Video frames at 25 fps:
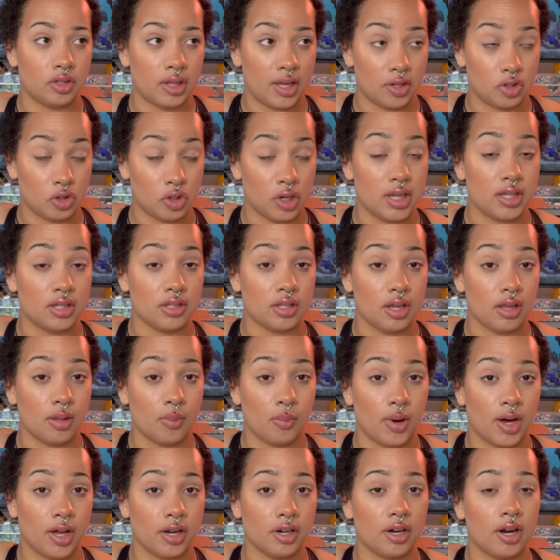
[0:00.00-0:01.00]
drains all the
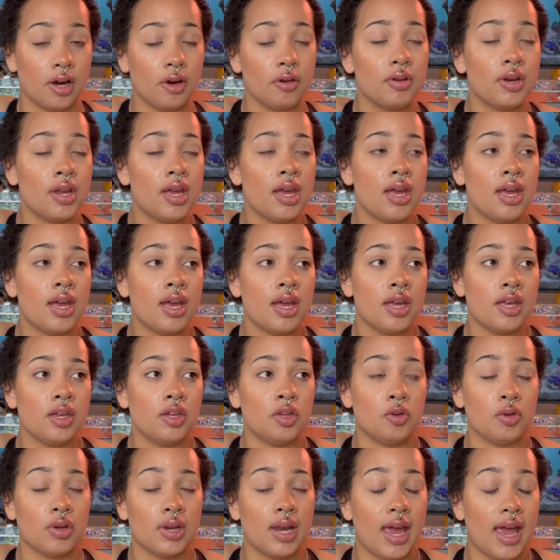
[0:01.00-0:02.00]
water out.
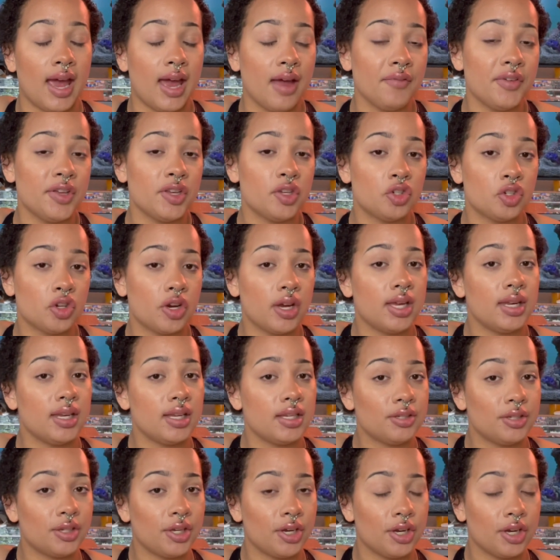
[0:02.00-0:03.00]
You can have it drain
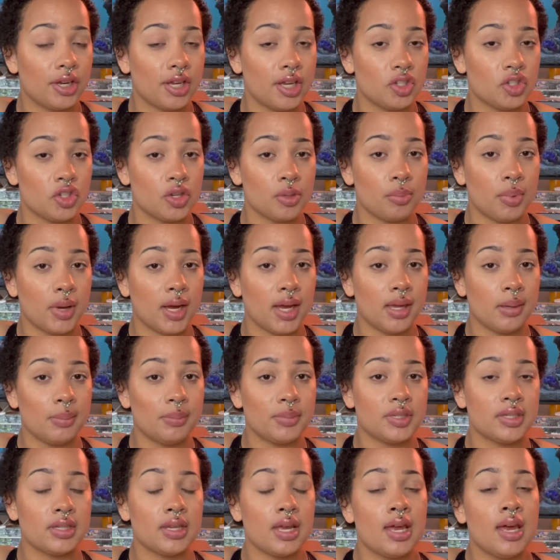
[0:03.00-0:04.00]
into your kitchen
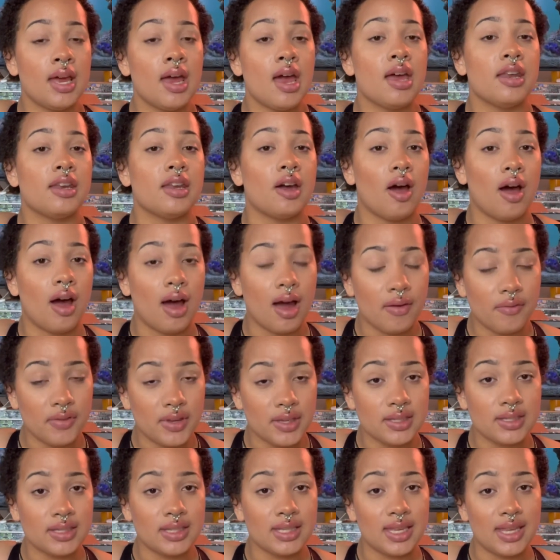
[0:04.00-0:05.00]
pipes. Now
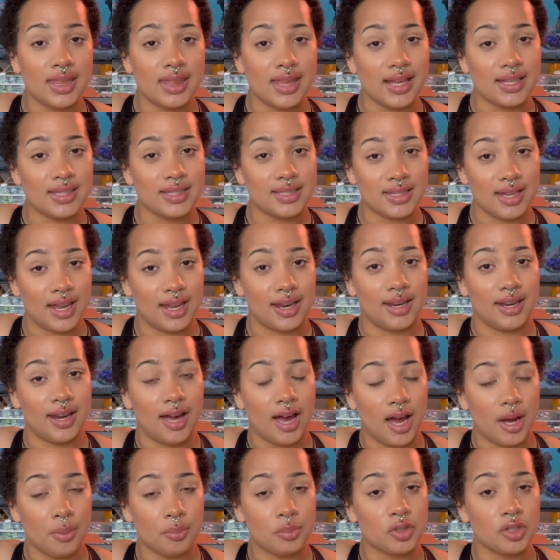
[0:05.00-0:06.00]
obviously that's not an
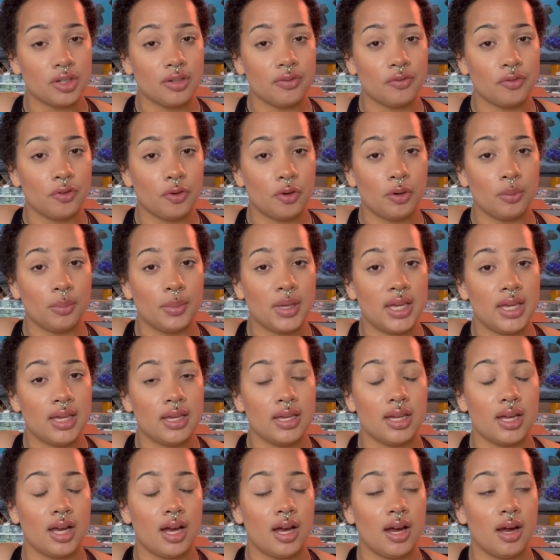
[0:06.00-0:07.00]
option for me.
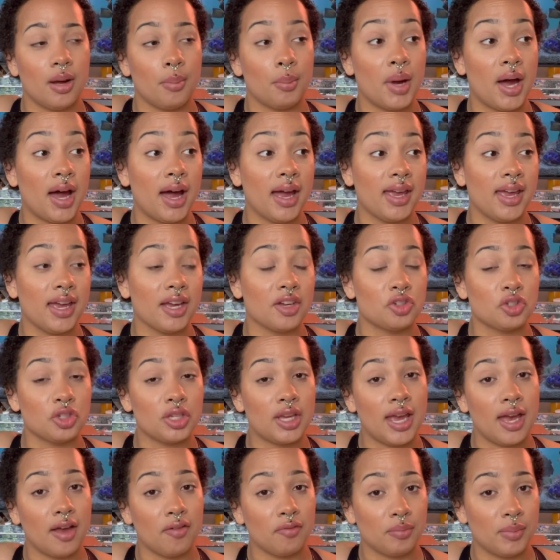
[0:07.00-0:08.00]
I actually
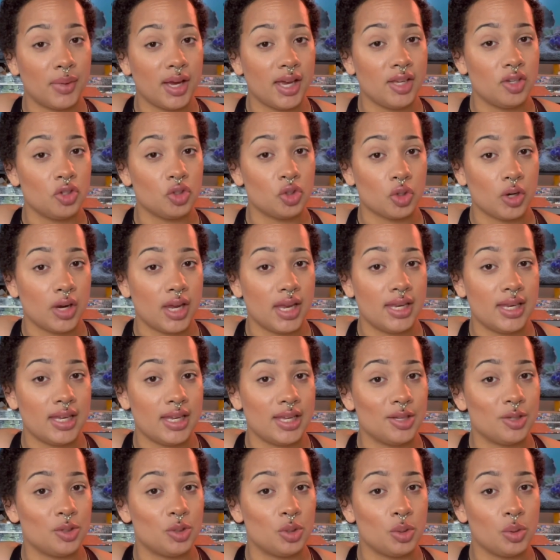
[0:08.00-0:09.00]
have mine drain
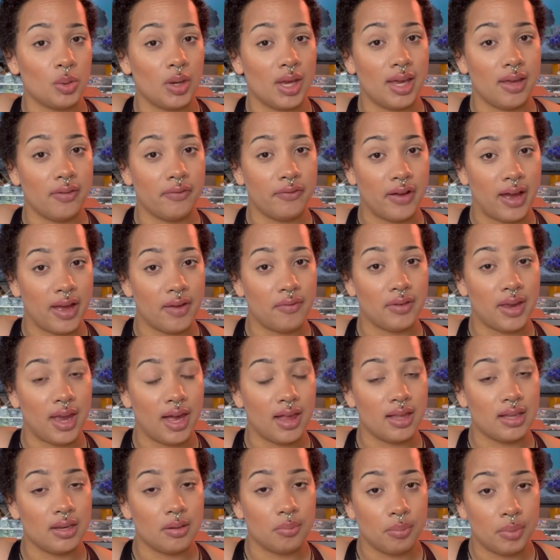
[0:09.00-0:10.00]
into a
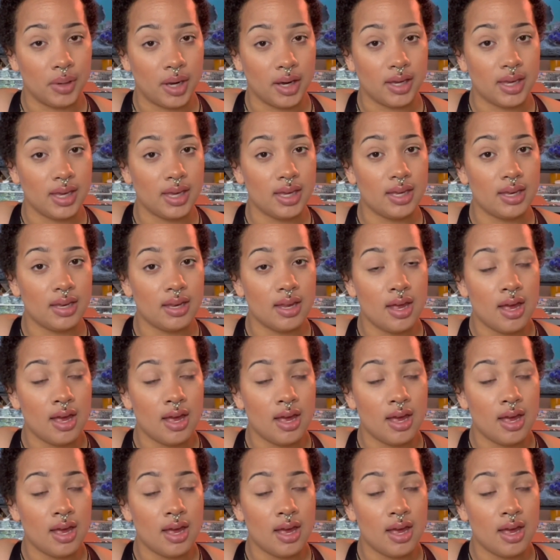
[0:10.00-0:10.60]
5-gallon bucket,